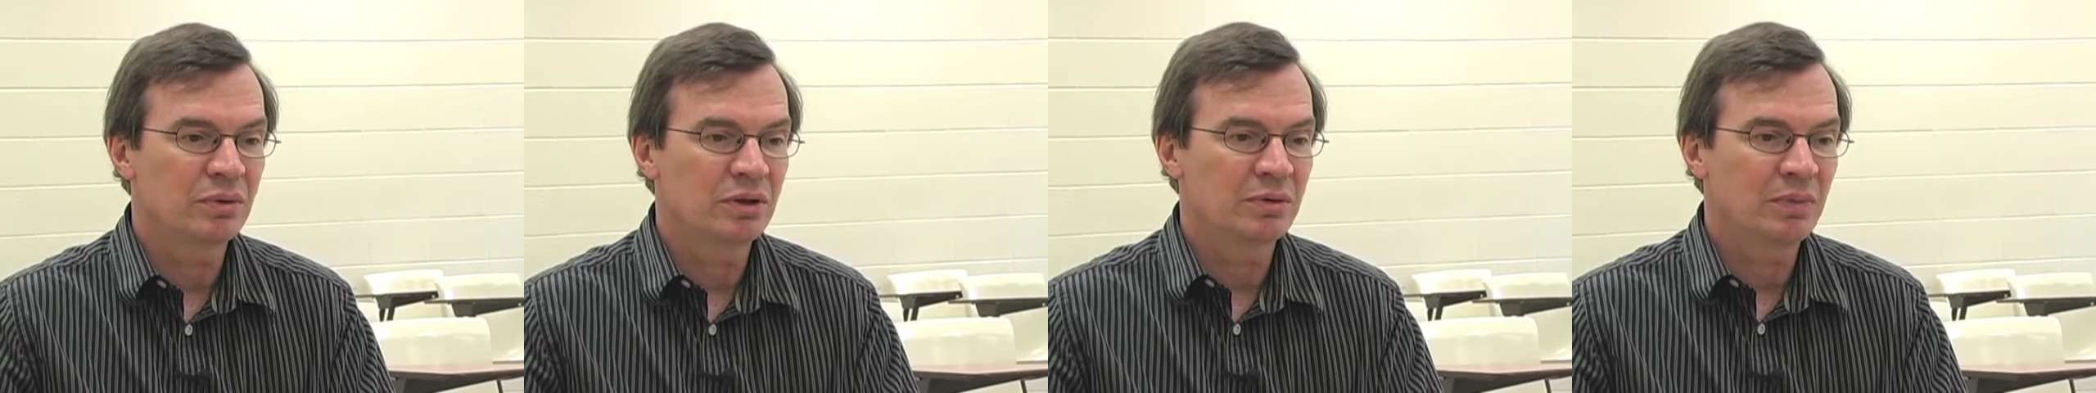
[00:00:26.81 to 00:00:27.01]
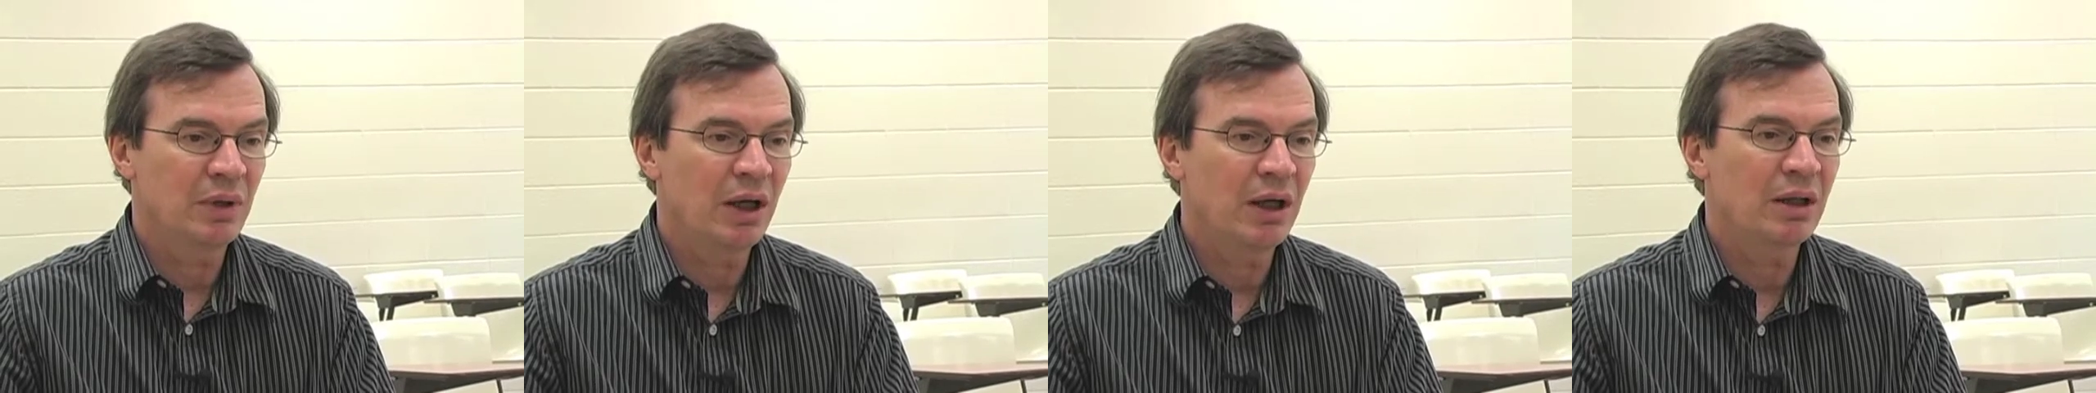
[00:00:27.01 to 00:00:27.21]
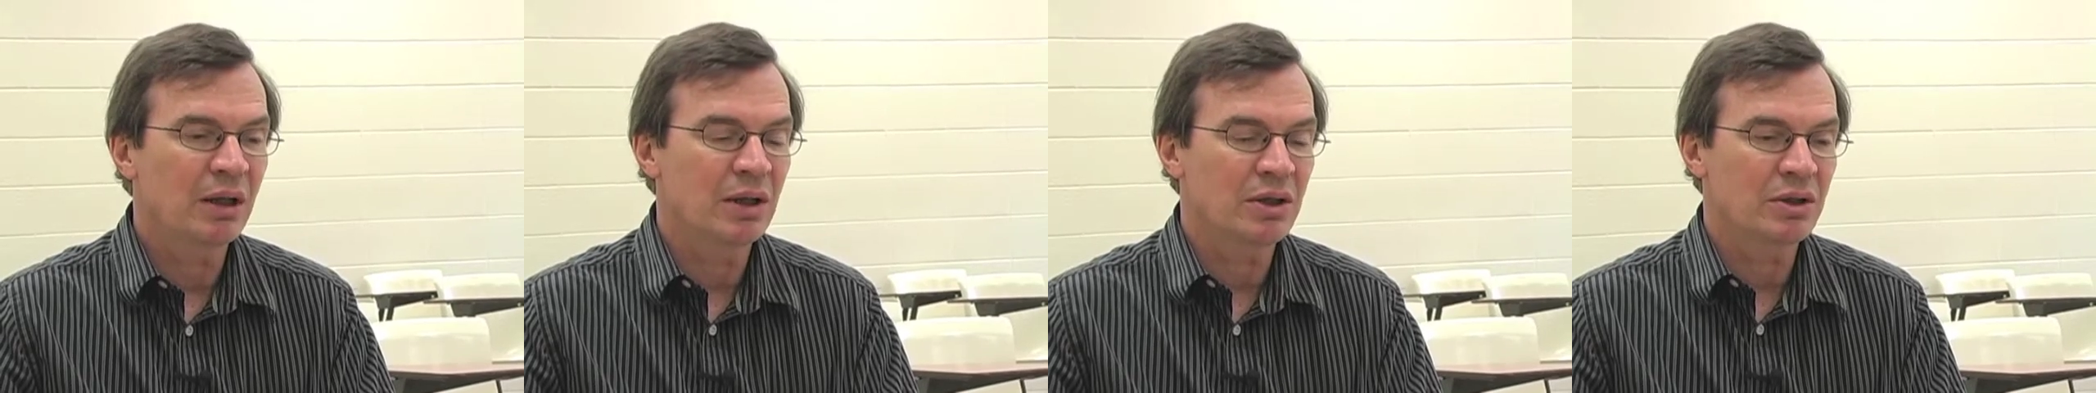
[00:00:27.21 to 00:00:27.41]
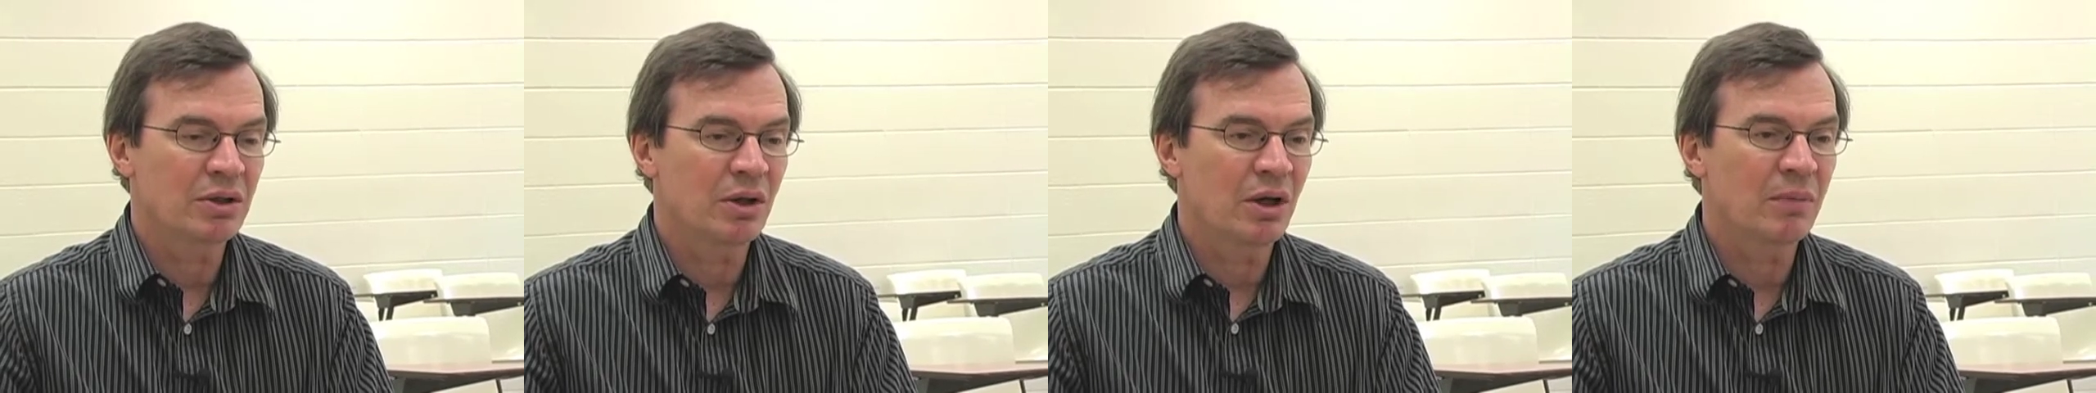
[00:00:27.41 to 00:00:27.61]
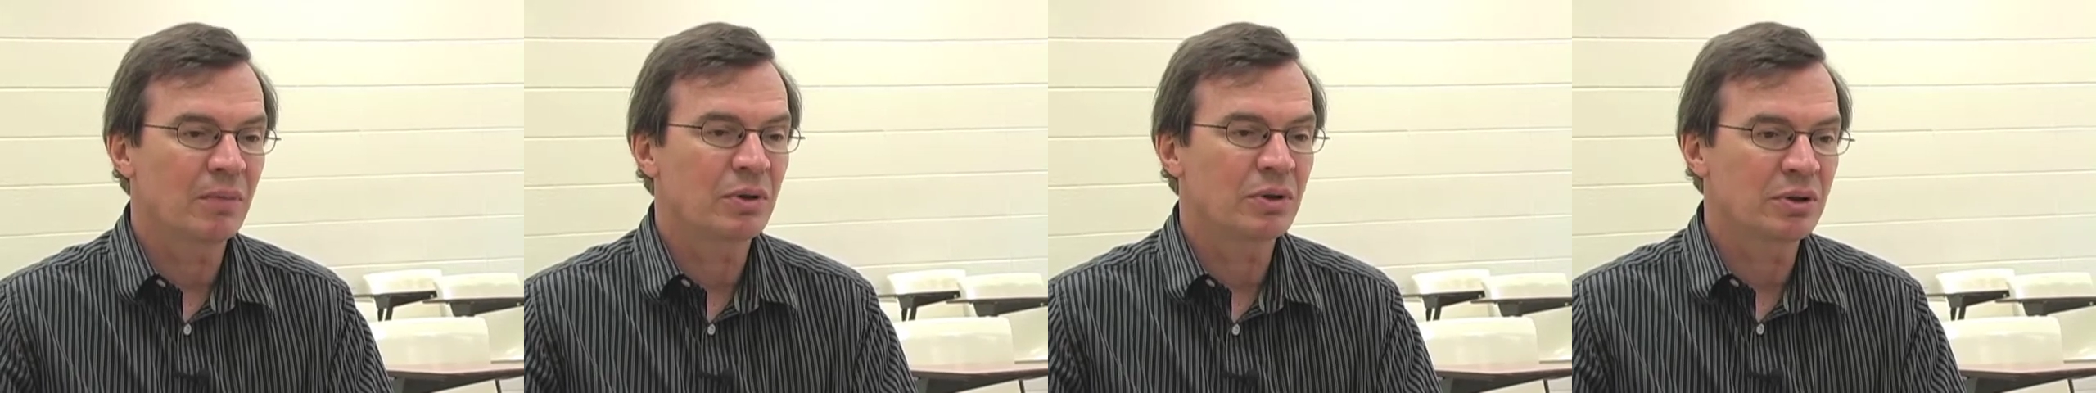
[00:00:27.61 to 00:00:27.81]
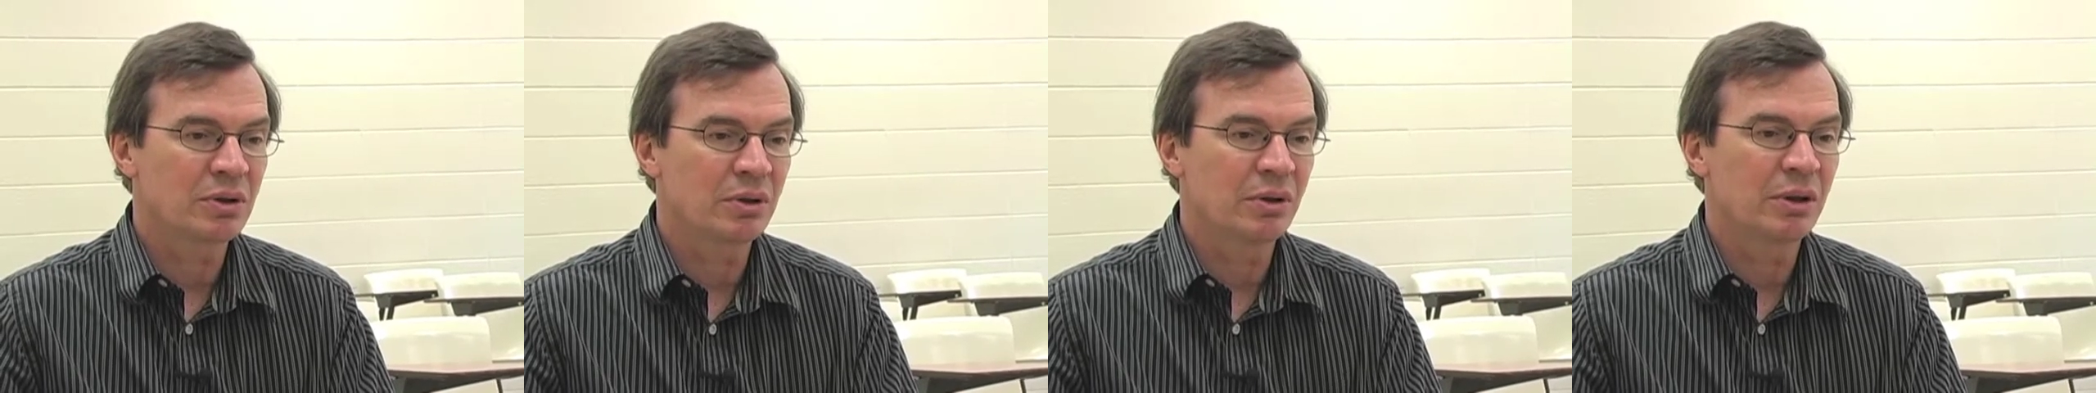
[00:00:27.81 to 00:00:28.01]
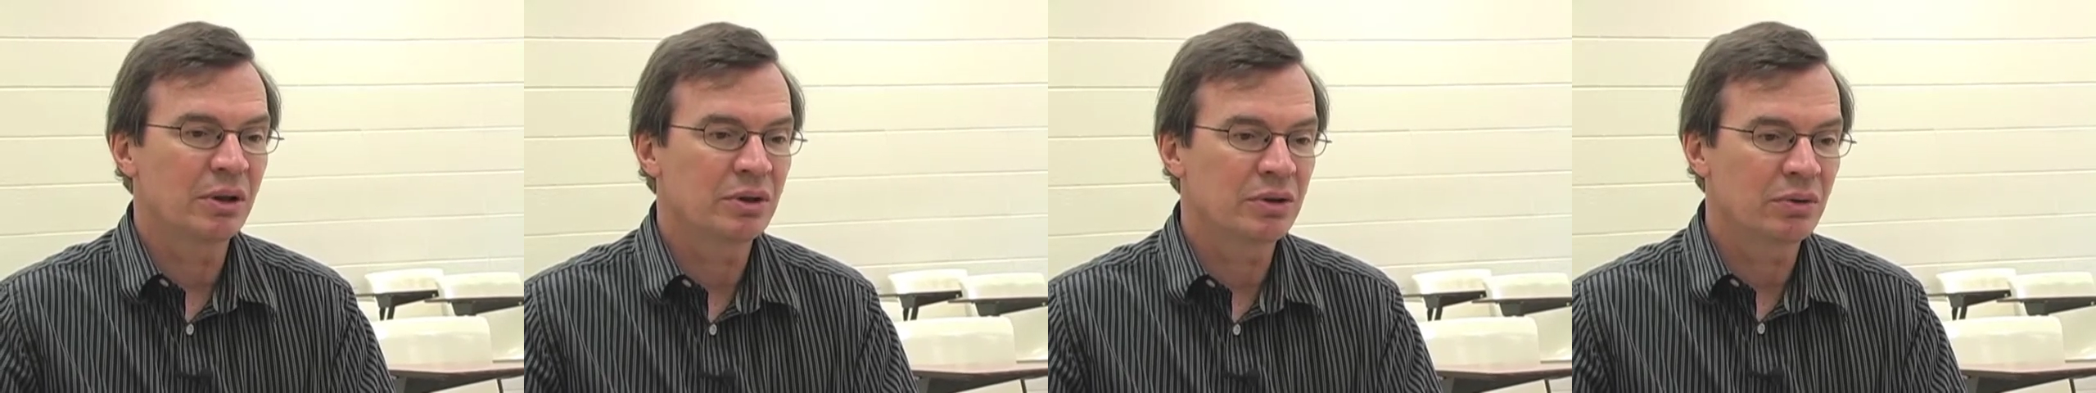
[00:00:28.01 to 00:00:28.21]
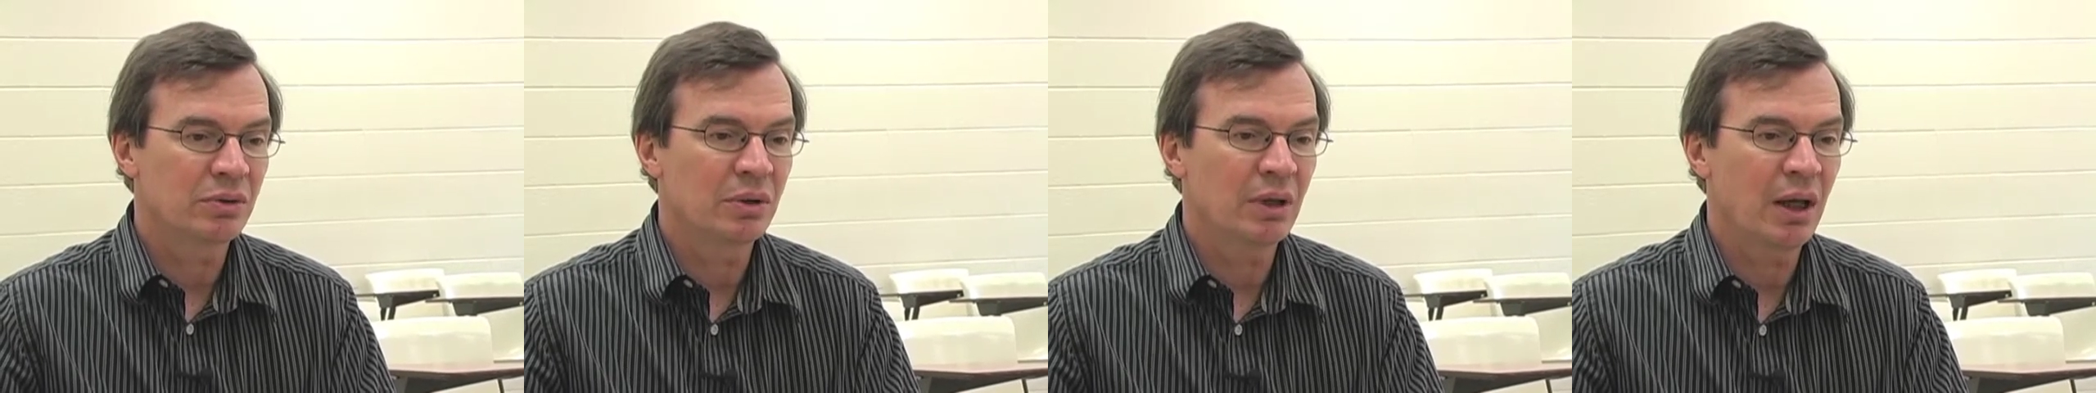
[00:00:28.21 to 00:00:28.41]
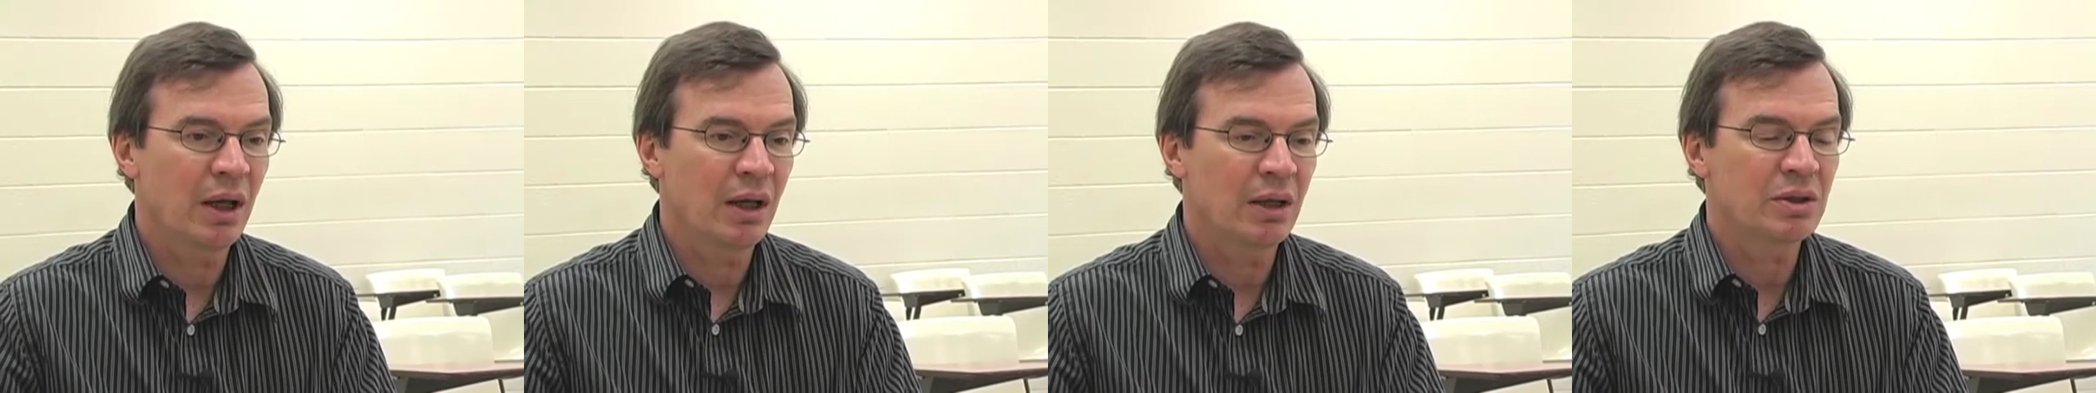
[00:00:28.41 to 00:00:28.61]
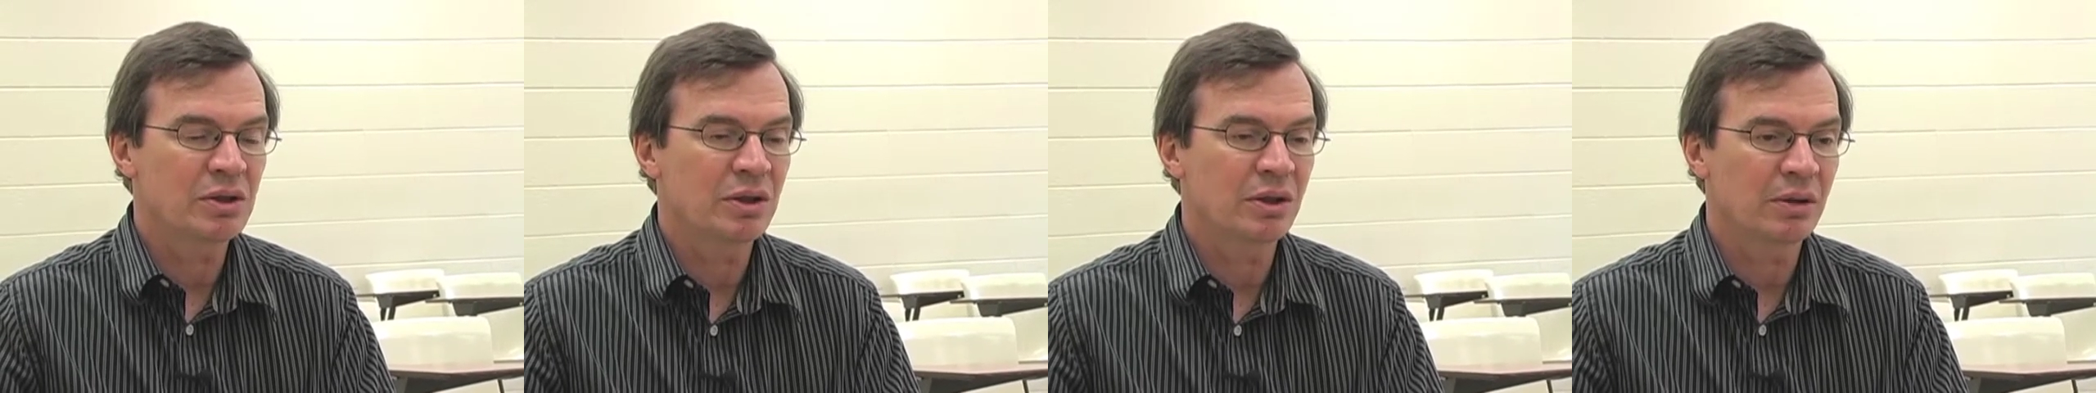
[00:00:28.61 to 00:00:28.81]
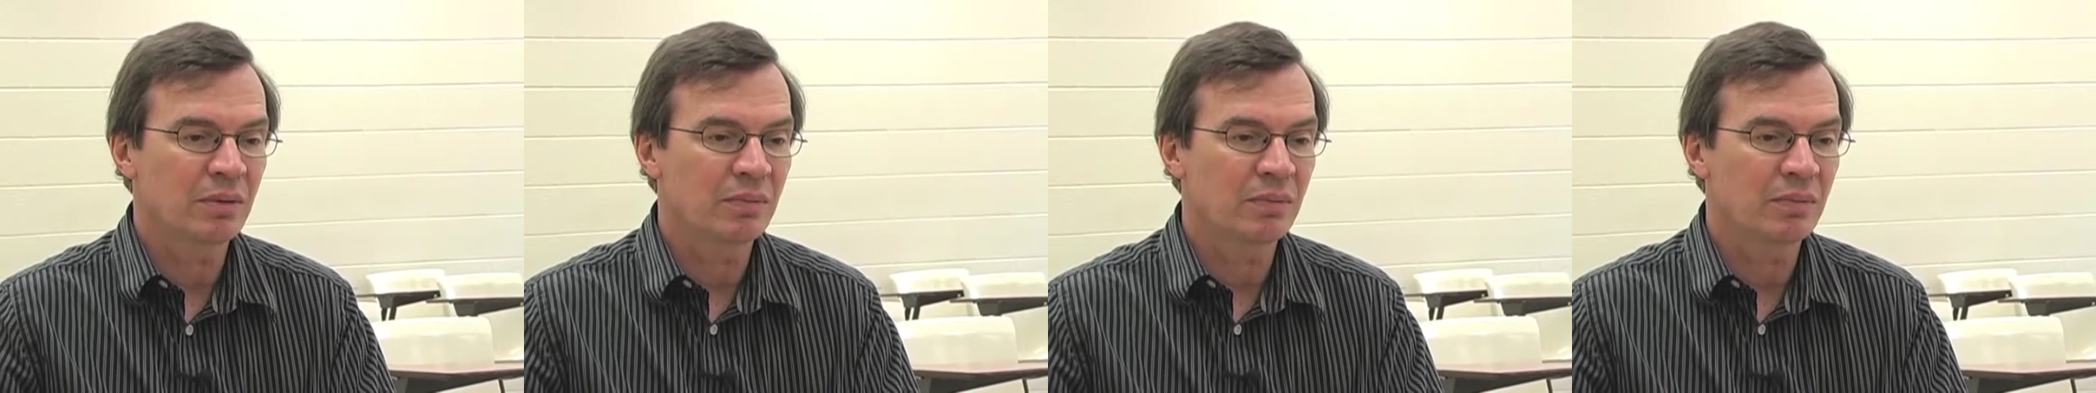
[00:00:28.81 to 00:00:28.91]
debate as an opportunity to enhance and